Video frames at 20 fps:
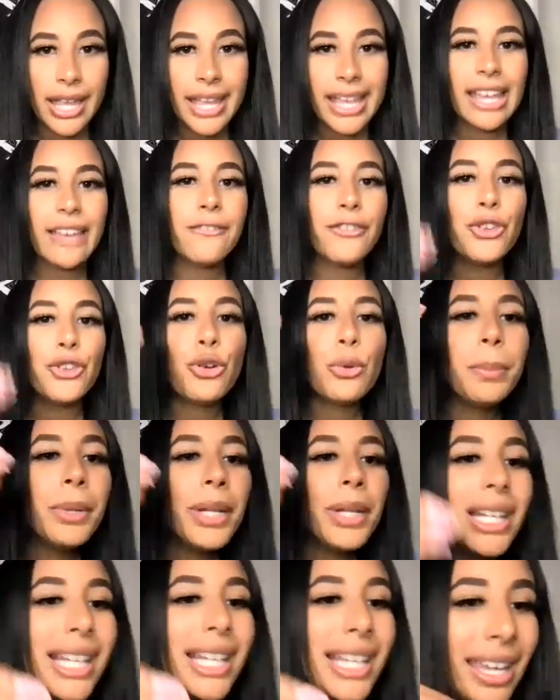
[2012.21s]
If you
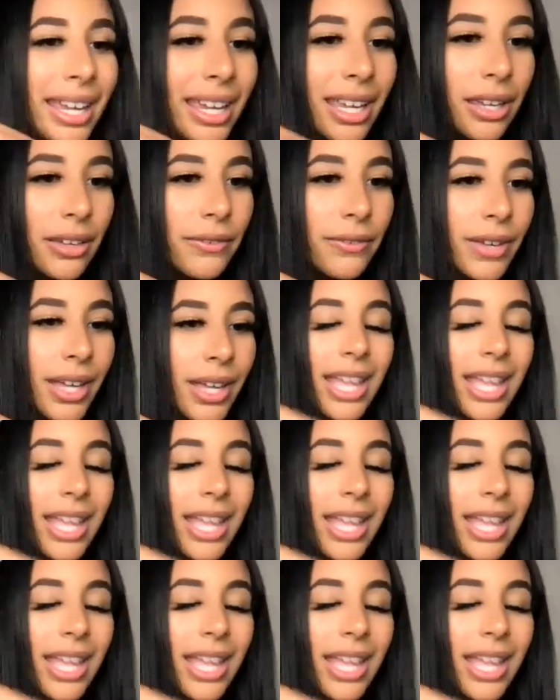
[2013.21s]
believe